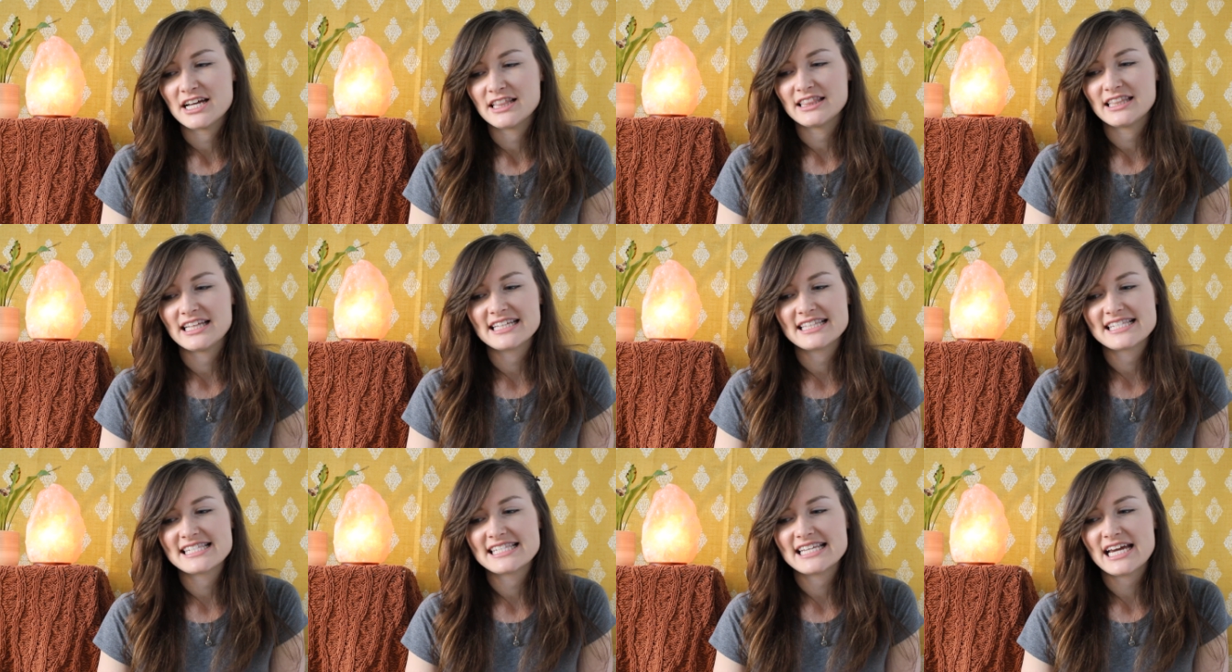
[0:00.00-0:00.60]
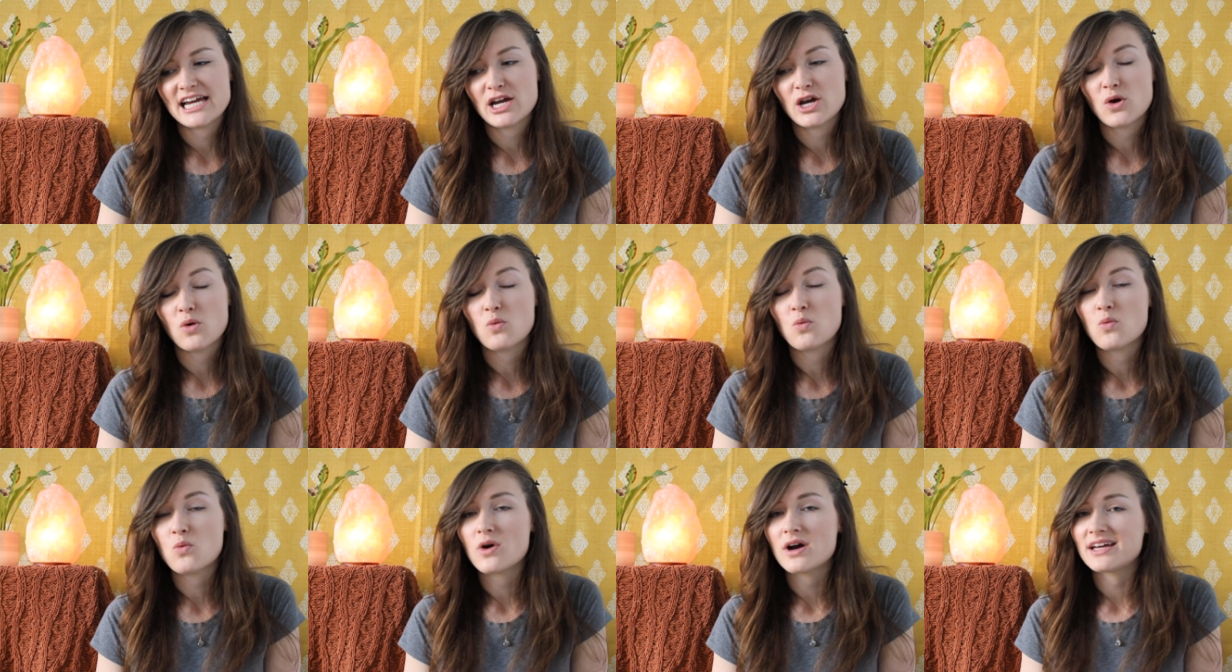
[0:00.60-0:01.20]
Let's say
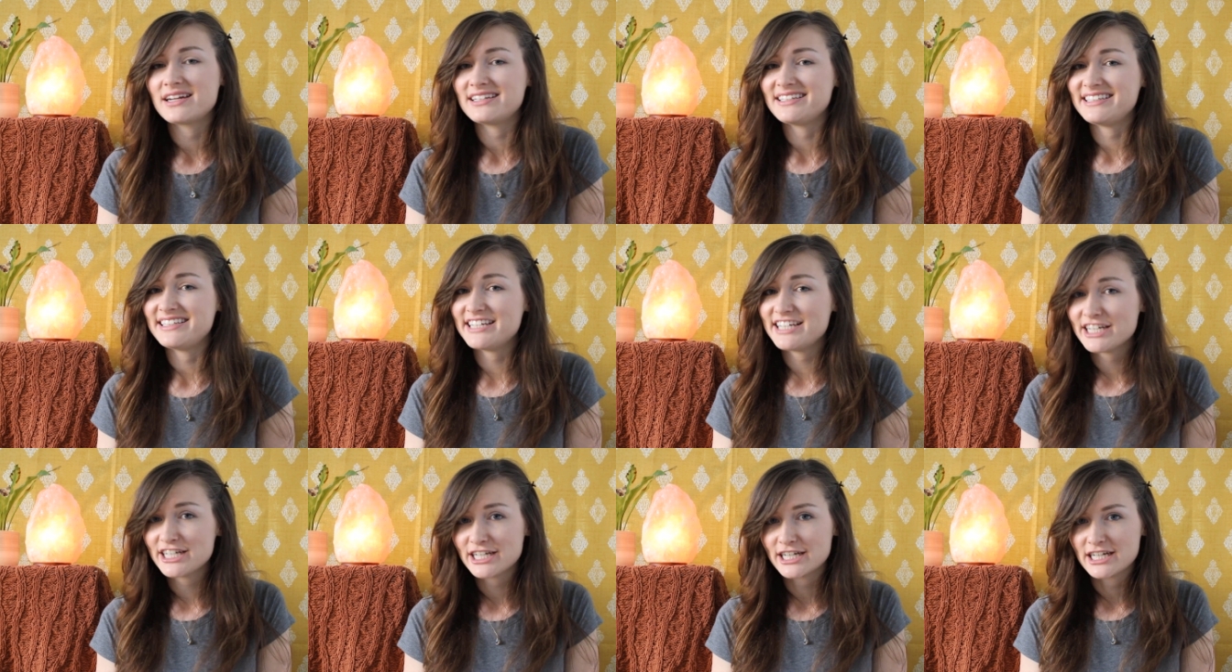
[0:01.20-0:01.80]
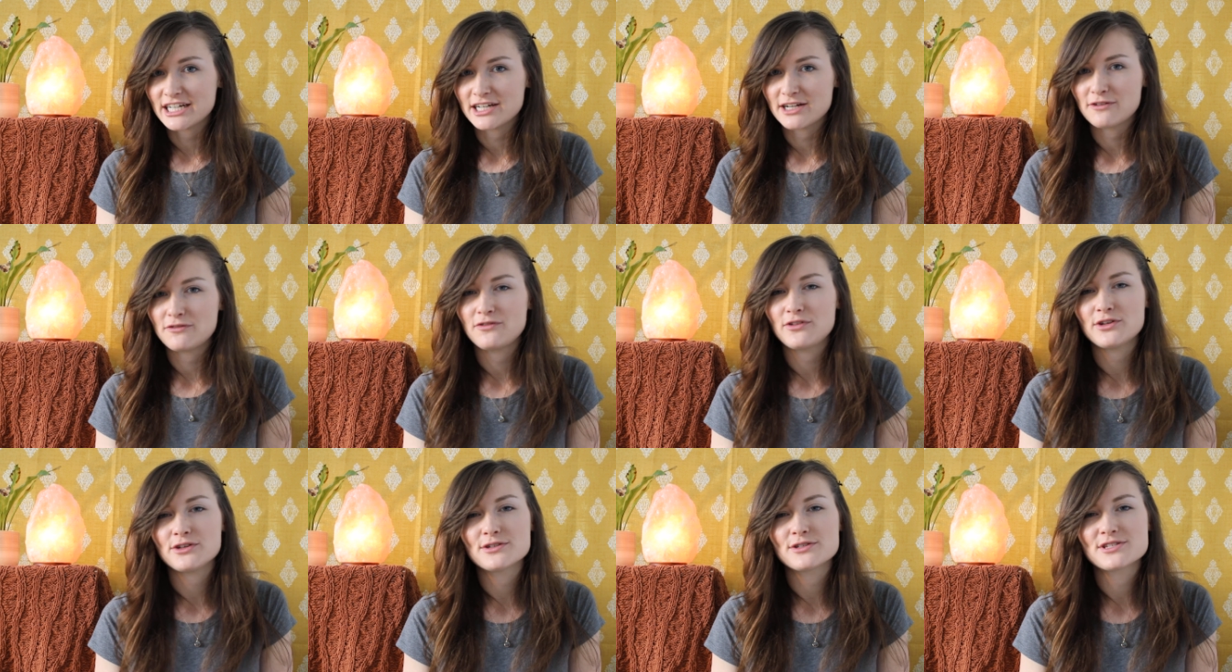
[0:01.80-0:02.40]
1 year
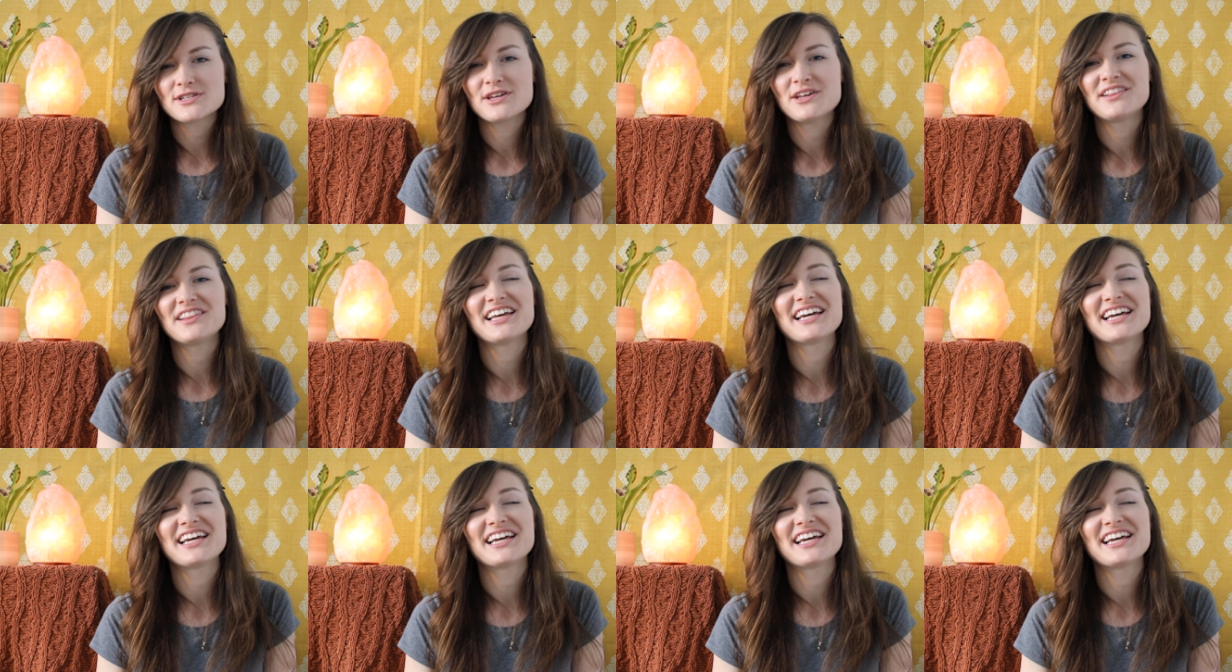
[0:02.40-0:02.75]
feels